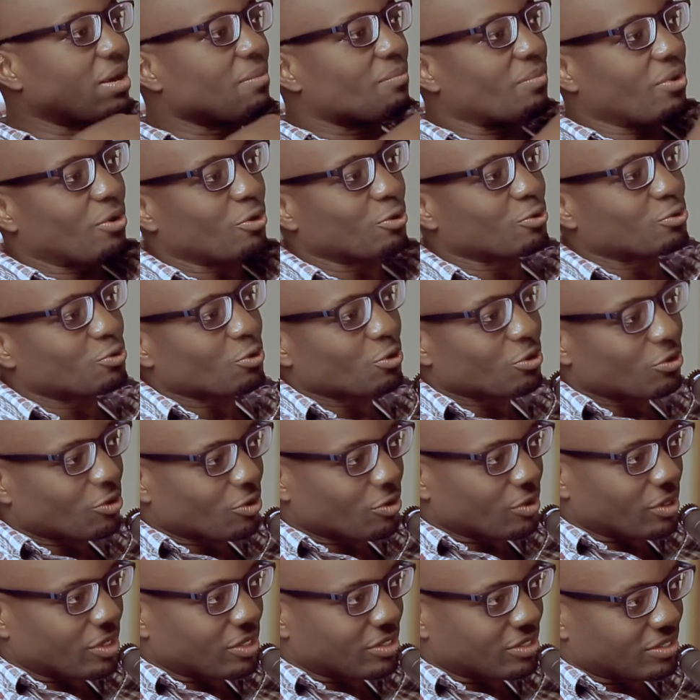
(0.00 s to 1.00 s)
But also
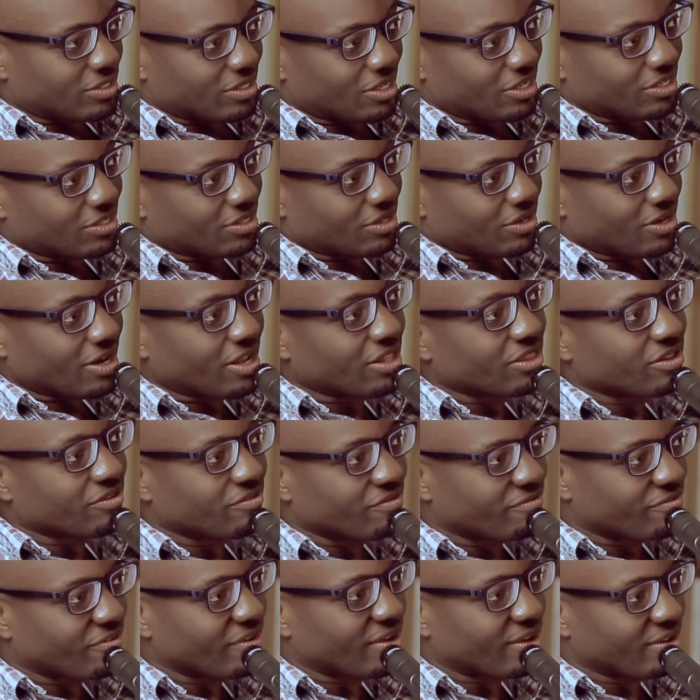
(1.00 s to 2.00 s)
there's
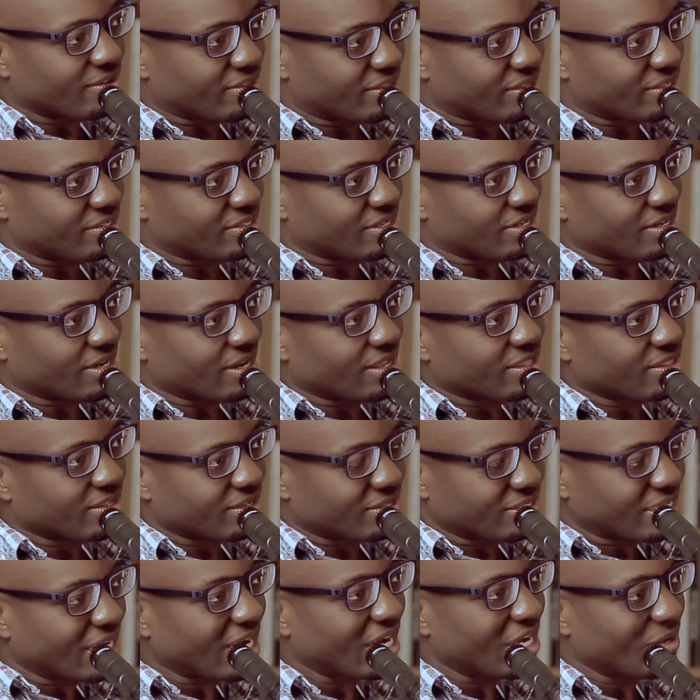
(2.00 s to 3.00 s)
another
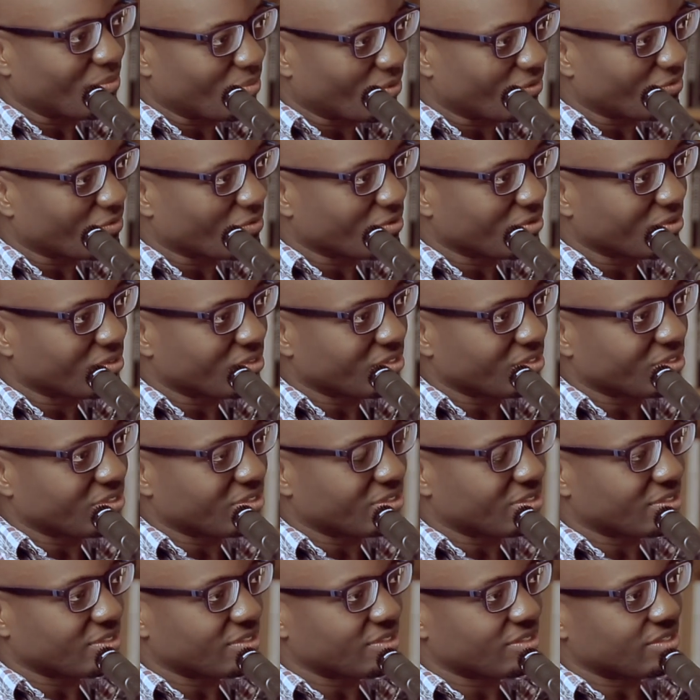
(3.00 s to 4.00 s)
type of
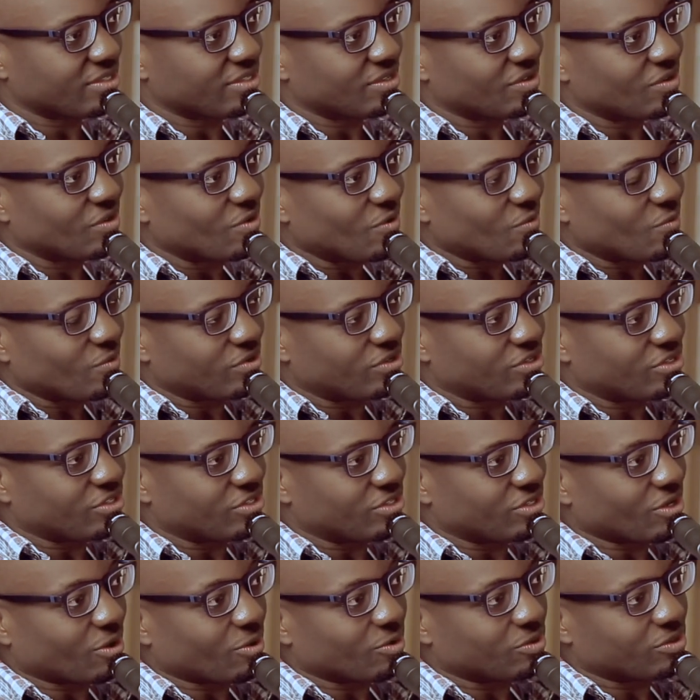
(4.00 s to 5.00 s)
consistency, which is
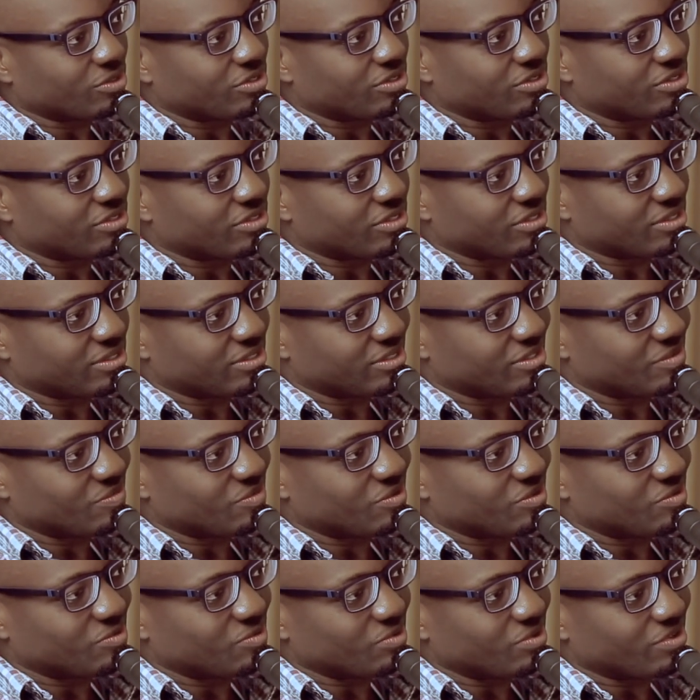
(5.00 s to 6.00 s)
the consistency
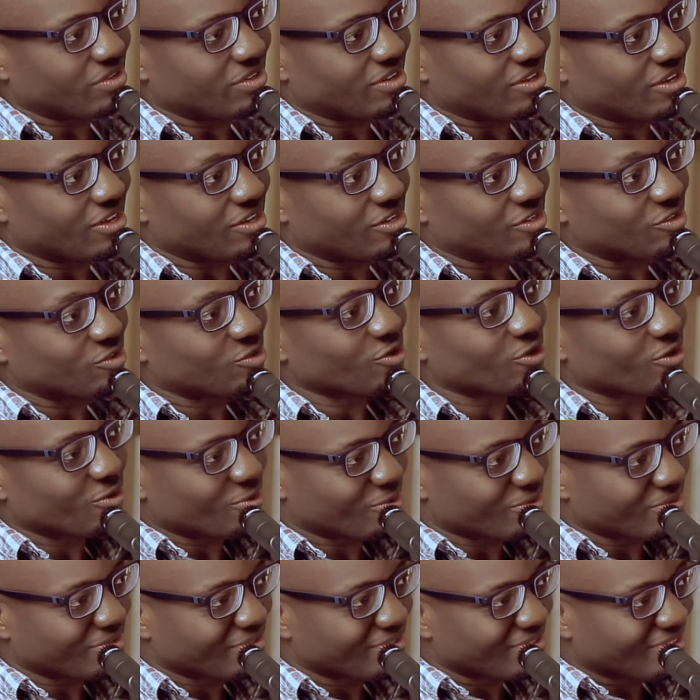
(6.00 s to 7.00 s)
between the
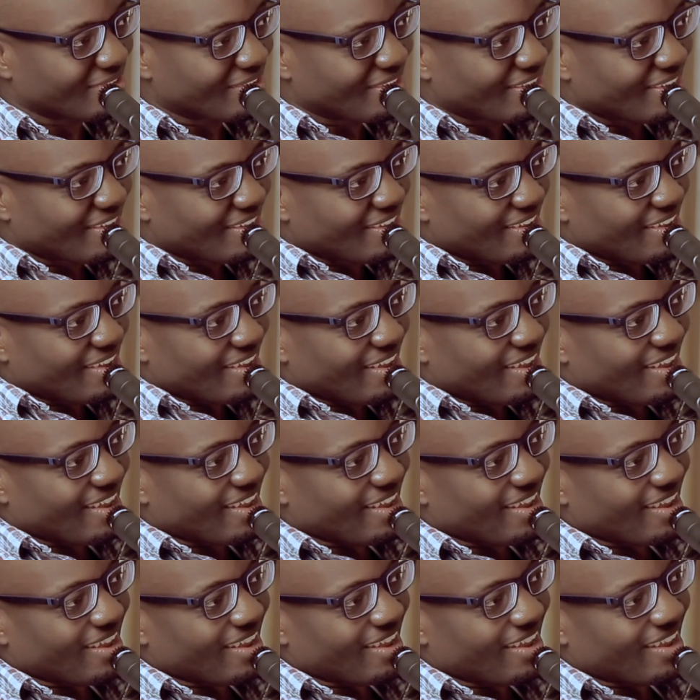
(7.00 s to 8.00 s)
internal
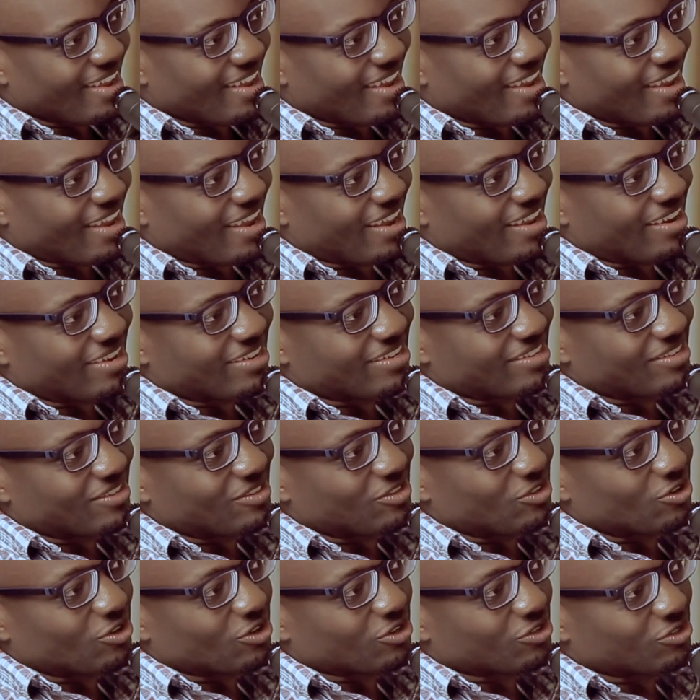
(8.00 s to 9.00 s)
and
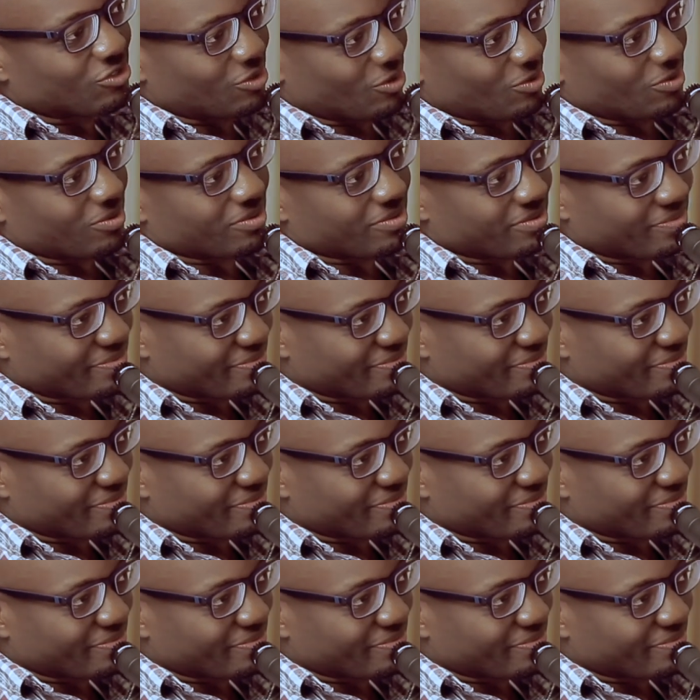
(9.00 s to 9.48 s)
the external.